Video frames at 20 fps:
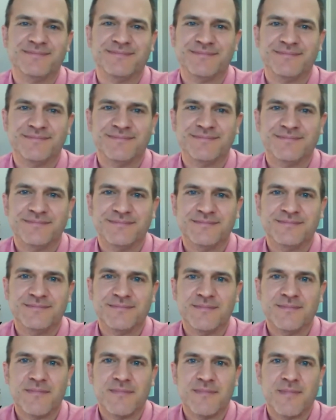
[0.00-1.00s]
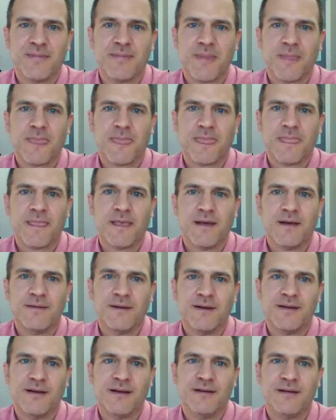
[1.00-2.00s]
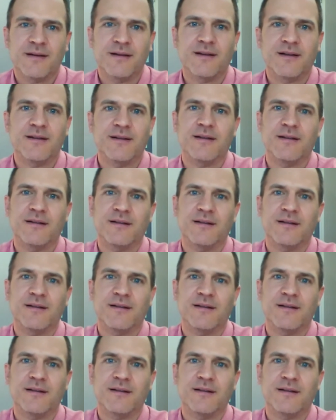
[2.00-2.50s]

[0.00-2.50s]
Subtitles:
[no speech]